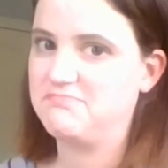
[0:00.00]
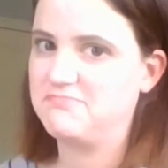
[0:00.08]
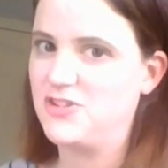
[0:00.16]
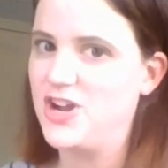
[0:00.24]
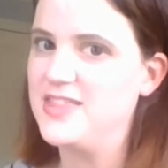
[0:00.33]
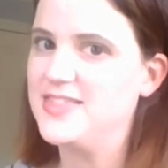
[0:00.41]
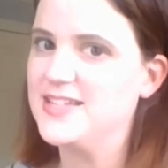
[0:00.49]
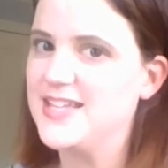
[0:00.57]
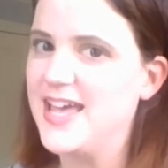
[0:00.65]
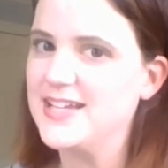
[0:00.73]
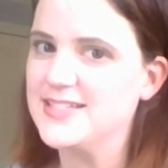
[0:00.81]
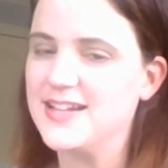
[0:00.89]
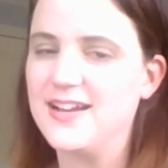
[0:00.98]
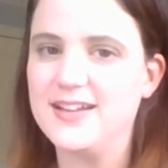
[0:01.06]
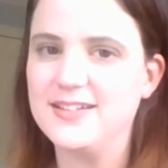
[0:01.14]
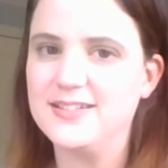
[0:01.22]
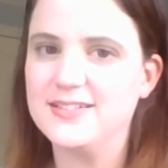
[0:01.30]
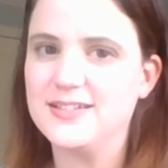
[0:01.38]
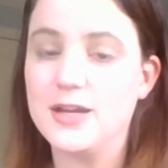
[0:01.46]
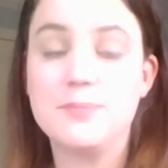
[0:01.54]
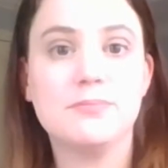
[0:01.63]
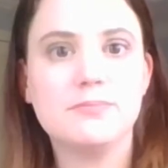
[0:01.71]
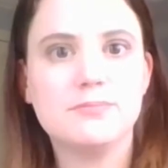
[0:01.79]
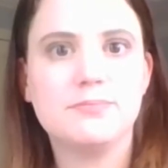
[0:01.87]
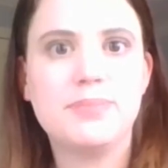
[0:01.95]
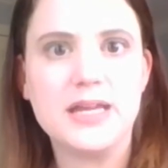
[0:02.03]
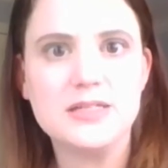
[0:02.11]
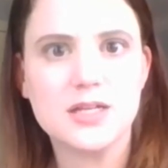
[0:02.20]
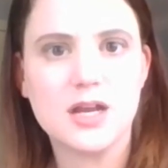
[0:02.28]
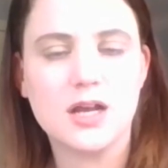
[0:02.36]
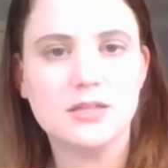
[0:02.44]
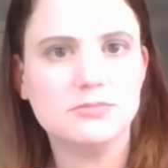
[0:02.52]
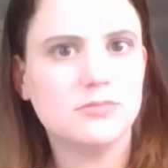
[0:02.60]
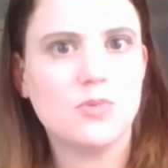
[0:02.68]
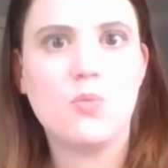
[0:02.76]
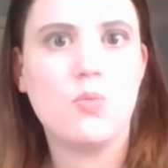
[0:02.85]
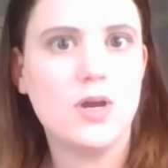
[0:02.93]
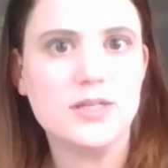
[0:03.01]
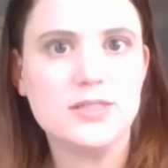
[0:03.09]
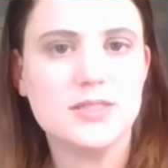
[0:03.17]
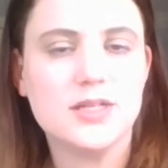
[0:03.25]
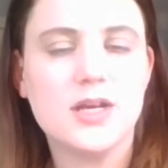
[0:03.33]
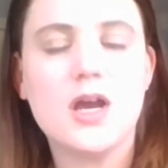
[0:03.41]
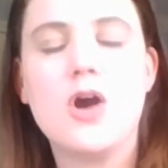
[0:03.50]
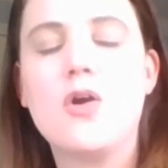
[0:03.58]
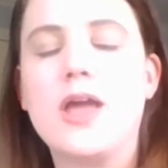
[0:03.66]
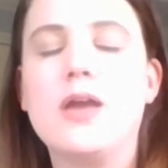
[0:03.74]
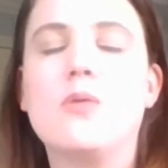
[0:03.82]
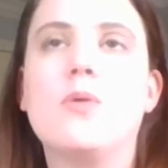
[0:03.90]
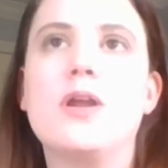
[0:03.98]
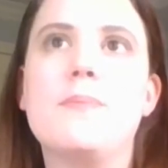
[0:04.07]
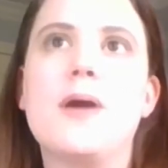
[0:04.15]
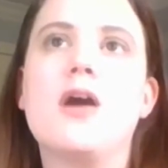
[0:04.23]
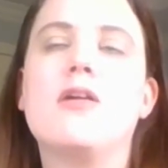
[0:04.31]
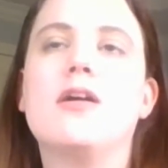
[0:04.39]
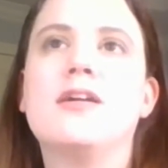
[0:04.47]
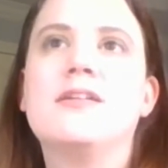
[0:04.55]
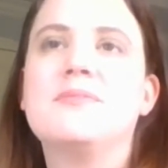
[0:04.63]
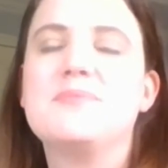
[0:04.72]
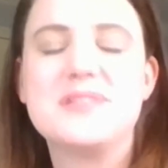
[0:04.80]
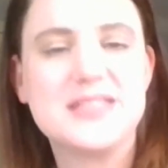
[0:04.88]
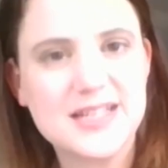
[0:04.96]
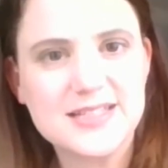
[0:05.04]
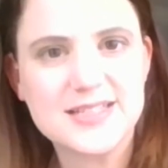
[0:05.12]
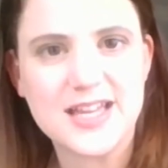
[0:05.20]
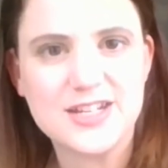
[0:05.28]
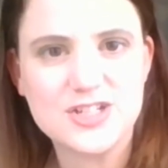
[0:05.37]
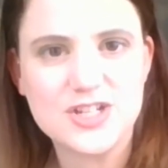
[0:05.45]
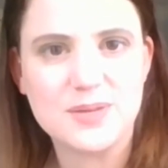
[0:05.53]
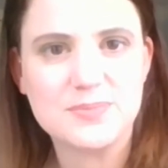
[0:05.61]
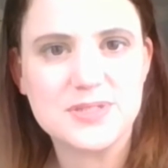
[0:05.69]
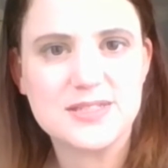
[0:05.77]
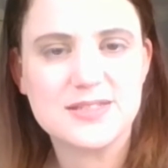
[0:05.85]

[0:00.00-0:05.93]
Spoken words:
Great, that's a hexagon, pentagon. What? Okay, what about six-sided shapes?